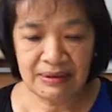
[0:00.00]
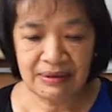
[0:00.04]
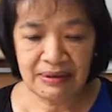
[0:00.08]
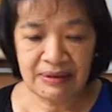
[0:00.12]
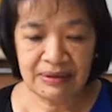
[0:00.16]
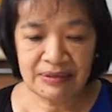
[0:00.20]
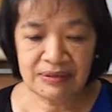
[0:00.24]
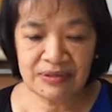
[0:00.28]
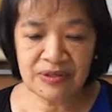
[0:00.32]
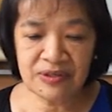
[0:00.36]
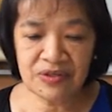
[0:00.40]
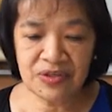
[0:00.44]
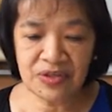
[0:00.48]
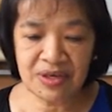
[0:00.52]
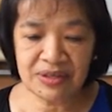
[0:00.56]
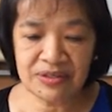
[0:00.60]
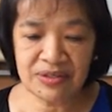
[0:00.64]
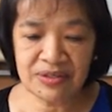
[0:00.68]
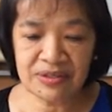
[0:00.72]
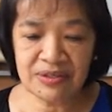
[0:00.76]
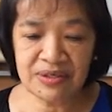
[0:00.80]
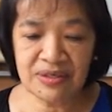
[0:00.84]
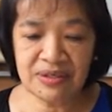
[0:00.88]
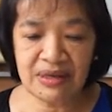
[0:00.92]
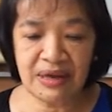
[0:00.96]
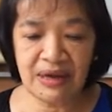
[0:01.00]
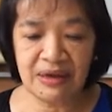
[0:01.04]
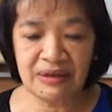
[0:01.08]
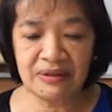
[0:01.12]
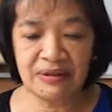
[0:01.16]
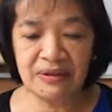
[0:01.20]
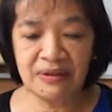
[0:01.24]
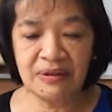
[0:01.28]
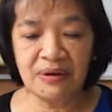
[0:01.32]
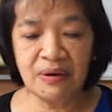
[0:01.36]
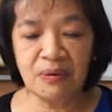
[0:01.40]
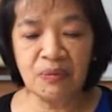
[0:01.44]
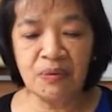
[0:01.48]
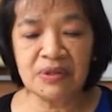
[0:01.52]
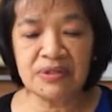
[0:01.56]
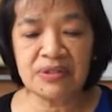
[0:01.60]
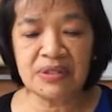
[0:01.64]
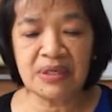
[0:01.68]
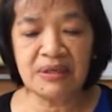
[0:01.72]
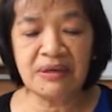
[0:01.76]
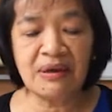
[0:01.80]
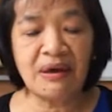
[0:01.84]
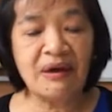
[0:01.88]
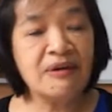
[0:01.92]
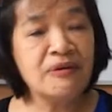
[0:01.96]
suggested that there was
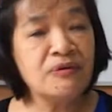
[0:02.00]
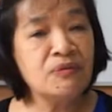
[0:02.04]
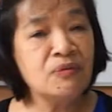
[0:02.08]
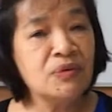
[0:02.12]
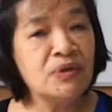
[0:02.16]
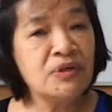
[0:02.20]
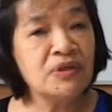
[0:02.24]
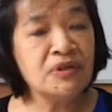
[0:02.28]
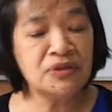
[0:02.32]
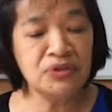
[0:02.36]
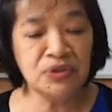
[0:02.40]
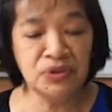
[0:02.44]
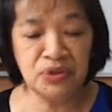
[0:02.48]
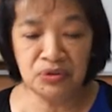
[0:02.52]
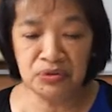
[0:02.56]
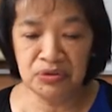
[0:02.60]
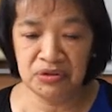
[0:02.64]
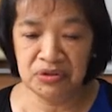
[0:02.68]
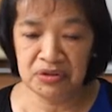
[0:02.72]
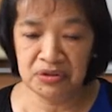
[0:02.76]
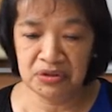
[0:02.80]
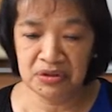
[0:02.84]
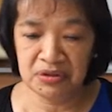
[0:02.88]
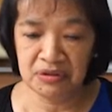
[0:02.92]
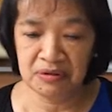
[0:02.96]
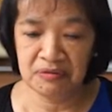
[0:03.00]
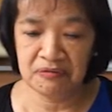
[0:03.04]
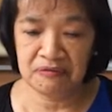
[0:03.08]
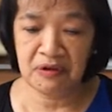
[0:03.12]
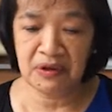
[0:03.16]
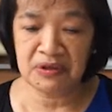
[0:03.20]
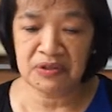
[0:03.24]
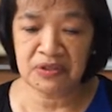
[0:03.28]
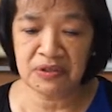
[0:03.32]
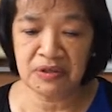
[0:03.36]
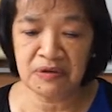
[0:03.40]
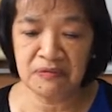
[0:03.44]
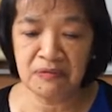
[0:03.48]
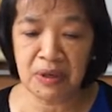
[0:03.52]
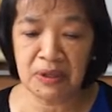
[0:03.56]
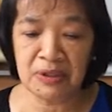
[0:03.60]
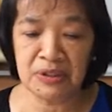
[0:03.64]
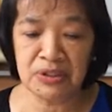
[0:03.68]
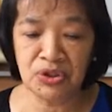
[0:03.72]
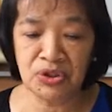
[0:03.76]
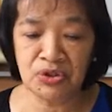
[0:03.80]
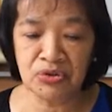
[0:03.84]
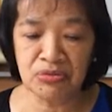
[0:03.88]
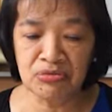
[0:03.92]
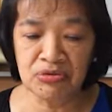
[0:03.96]
an annual New Year festival
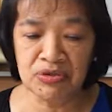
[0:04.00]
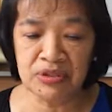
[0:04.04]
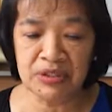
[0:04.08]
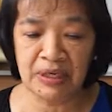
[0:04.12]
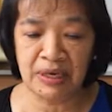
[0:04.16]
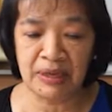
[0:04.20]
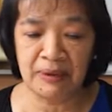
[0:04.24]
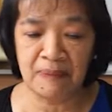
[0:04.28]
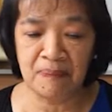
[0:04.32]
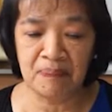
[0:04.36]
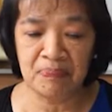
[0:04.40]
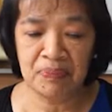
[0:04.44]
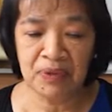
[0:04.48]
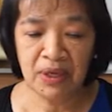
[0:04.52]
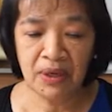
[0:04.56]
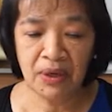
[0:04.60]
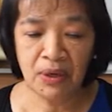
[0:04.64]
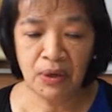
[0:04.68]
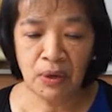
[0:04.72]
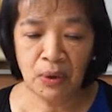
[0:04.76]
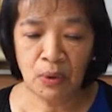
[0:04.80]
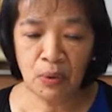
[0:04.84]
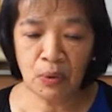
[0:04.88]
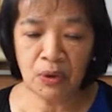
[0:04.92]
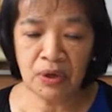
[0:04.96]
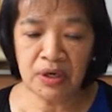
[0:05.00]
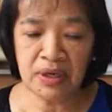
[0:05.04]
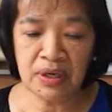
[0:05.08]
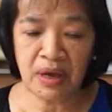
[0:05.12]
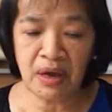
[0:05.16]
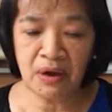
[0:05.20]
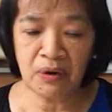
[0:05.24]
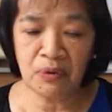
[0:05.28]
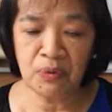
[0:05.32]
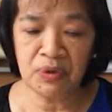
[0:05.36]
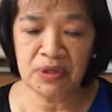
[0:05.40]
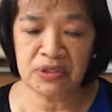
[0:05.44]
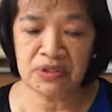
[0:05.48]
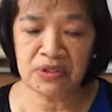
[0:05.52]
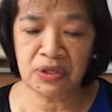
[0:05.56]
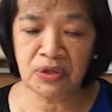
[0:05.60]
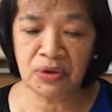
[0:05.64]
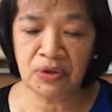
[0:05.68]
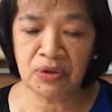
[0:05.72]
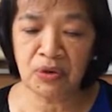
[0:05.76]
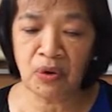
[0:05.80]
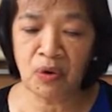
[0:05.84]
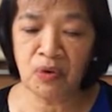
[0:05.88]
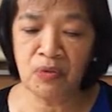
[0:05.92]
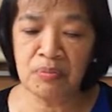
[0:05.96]
in Jerusalem where Yahweh's
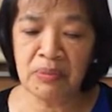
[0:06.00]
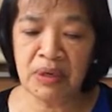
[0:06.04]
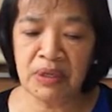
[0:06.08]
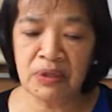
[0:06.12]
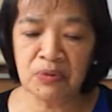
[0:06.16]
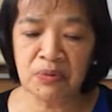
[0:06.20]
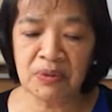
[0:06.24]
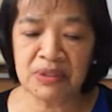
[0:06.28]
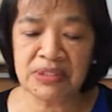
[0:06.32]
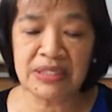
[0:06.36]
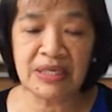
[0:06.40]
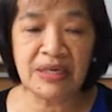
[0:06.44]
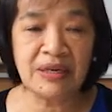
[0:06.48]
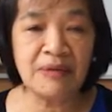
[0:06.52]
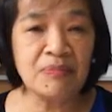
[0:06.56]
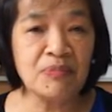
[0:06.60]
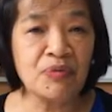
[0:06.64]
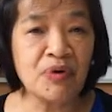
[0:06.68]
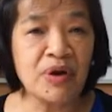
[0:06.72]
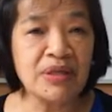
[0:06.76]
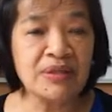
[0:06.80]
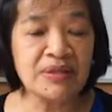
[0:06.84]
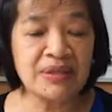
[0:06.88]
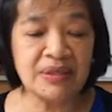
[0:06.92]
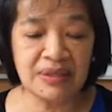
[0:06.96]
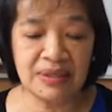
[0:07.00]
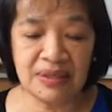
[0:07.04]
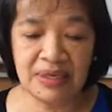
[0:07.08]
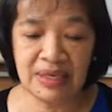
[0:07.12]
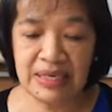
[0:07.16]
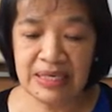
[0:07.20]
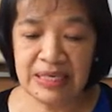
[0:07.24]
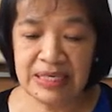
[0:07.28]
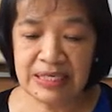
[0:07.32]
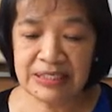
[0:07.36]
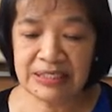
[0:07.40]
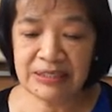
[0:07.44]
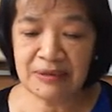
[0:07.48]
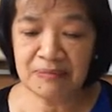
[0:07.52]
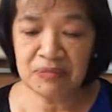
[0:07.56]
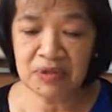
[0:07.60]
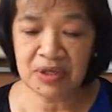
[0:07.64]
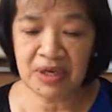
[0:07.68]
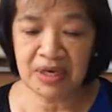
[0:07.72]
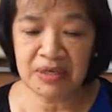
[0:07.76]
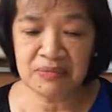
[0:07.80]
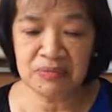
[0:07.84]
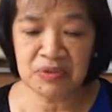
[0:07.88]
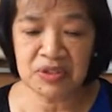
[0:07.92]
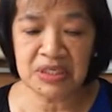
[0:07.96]
enthronement was celebrated.
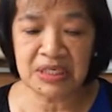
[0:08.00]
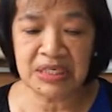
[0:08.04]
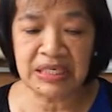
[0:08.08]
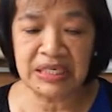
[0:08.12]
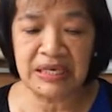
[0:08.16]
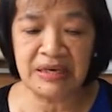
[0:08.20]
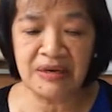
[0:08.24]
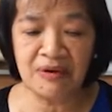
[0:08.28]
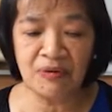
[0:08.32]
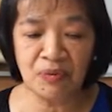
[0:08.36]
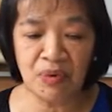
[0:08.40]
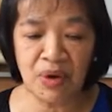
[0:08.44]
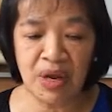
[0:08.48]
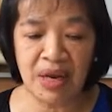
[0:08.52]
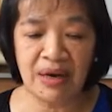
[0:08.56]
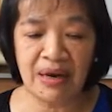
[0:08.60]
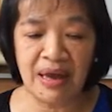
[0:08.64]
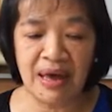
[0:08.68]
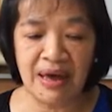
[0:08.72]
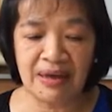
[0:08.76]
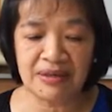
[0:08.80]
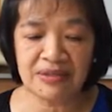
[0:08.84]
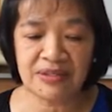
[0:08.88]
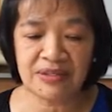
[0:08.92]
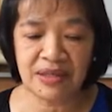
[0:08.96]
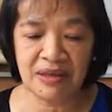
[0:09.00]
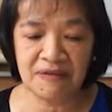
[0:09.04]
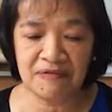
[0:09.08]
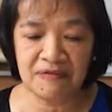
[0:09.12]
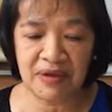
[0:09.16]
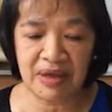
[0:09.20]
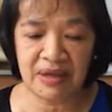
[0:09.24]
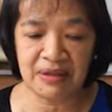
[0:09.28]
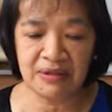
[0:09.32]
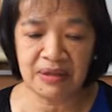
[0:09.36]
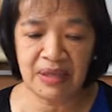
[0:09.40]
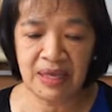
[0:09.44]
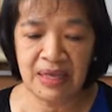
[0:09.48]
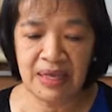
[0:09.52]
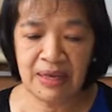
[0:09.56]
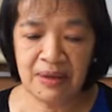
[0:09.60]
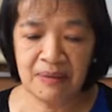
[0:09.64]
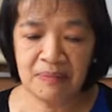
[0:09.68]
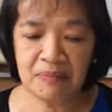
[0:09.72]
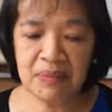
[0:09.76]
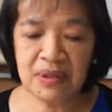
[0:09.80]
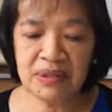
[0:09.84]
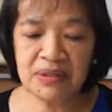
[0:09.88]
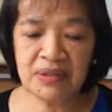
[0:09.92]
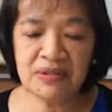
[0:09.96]
Sometimes the king reenacts the event,
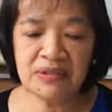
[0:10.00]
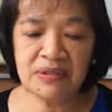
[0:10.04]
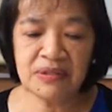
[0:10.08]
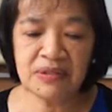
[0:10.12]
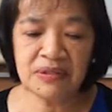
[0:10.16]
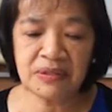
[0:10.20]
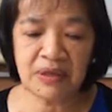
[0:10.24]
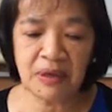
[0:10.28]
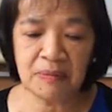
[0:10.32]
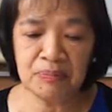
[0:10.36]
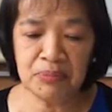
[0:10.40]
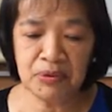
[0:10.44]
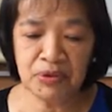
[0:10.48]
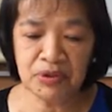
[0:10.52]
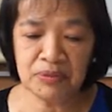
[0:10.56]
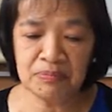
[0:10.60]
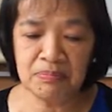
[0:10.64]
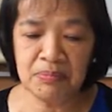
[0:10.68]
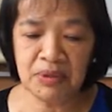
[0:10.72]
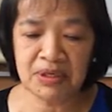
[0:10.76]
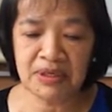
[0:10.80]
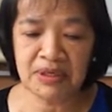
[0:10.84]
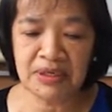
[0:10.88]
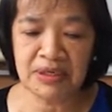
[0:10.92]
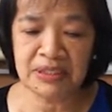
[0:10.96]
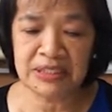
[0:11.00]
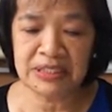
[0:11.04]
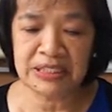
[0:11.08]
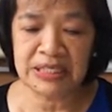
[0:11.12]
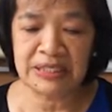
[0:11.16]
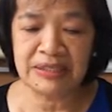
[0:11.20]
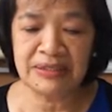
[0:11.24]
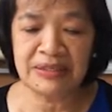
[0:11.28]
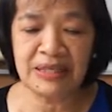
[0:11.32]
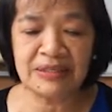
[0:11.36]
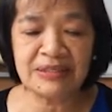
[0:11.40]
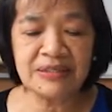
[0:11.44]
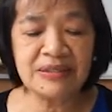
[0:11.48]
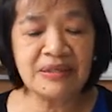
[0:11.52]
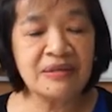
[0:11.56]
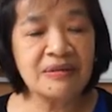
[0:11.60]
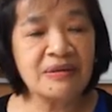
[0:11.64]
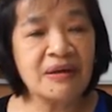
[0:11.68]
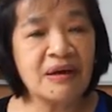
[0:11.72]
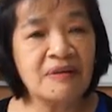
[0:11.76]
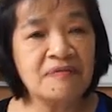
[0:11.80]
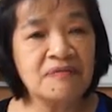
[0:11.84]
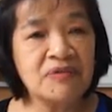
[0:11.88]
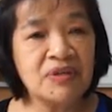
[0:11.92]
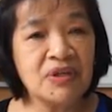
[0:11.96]
but this is kaput because it does not
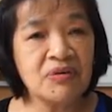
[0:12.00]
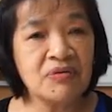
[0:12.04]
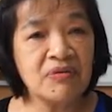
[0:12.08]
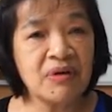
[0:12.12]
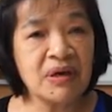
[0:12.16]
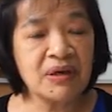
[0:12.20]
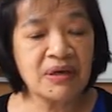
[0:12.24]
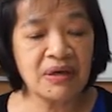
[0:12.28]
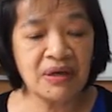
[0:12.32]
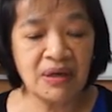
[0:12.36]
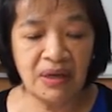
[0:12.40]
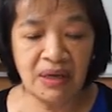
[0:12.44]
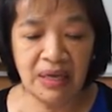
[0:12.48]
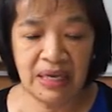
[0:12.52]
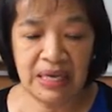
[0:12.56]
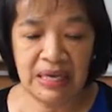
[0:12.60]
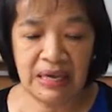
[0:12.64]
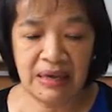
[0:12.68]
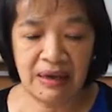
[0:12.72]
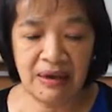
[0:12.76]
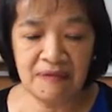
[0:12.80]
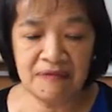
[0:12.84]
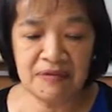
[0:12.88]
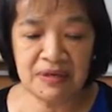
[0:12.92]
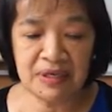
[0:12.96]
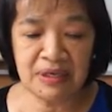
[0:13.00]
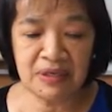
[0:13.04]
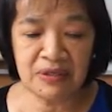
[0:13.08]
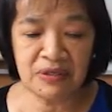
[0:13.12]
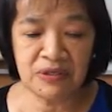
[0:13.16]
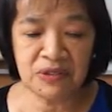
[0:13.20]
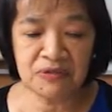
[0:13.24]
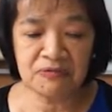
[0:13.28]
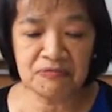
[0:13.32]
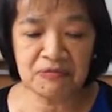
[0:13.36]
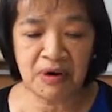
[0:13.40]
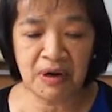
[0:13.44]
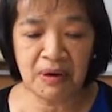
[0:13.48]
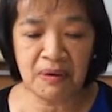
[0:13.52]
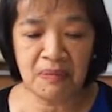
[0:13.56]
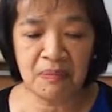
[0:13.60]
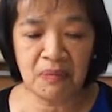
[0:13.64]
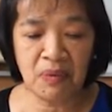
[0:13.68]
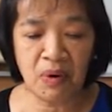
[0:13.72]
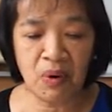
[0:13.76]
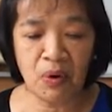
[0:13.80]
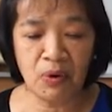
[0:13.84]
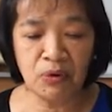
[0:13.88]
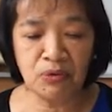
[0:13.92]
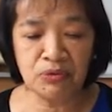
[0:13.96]
have direct evidence
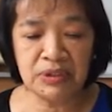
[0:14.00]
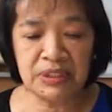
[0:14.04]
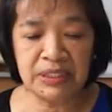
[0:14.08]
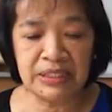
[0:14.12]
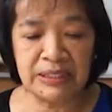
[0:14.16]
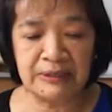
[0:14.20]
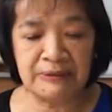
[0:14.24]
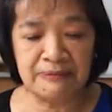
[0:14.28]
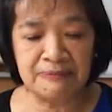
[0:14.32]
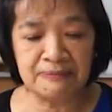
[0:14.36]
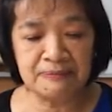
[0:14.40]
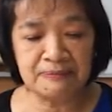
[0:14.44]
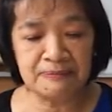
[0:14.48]
from OT.